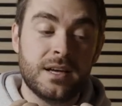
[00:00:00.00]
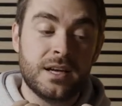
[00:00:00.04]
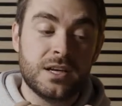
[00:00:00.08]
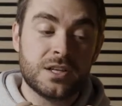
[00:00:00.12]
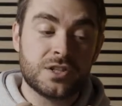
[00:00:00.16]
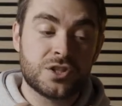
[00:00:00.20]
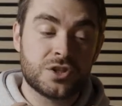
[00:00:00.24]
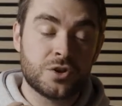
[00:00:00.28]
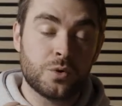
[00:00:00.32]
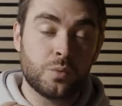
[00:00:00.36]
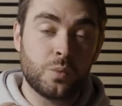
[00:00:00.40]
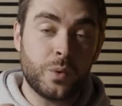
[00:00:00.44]

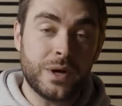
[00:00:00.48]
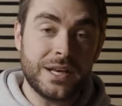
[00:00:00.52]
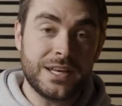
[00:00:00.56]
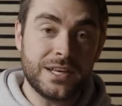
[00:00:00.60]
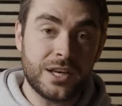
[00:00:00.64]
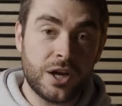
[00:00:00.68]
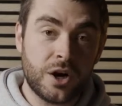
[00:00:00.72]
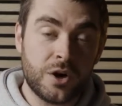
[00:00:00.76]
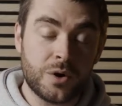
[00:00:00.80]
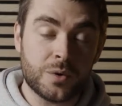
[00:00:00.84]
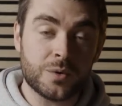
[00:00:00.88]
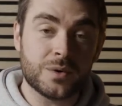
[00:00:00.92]
So we
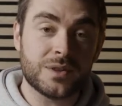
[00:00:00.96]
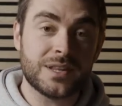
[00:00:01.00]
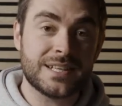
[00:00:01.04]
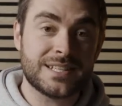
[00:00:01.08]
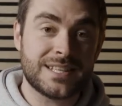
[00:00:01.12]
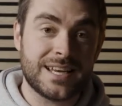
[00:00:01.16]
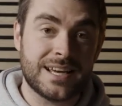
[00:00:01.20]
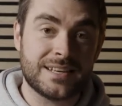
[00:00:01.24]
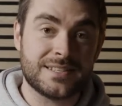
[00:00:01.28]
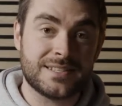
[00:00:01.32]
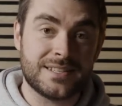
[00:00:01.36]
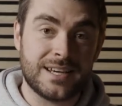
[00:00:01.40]
know this
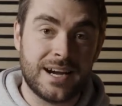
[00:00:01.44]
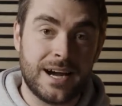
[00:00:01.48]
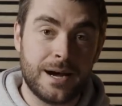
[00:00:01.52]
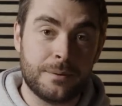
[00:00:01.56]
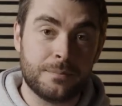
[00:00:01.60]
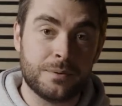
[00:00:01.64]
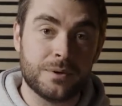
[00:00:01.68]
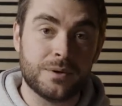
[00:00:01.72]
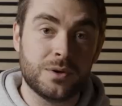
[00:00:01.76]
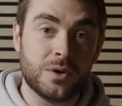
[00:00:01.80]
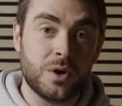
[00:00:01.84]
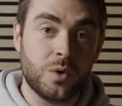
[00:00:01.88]
has to
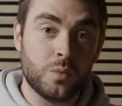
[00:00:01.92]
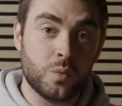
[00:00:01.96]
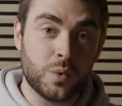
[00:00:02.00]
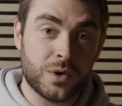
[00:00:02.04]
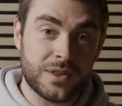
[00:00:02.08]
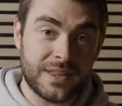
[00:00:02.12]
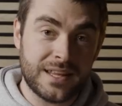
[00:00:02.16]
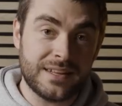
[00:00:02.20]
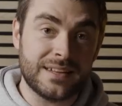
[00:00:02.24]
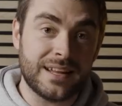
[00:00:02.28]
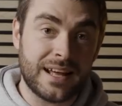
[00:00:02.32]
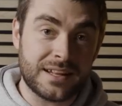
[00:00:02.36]
happen
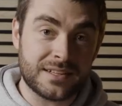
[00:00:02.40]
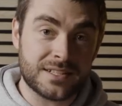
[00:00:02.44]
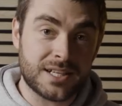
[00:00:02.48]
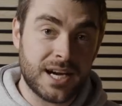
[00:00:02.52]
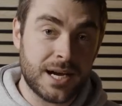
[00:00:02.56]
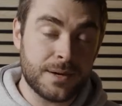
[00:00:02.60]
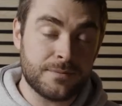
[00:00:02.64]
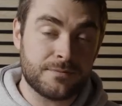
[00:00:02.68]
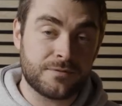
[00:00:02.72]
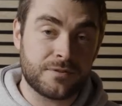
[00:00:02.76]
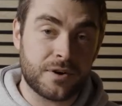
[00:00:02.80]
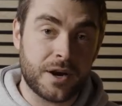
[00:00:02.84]
within that
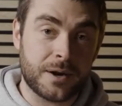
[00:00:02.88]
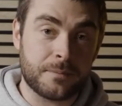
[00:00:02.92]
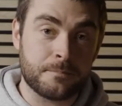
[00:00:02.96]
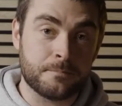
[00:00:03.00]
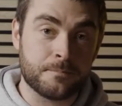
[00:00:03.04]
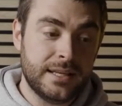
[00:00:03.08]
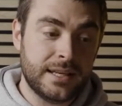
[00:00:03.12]
time frame.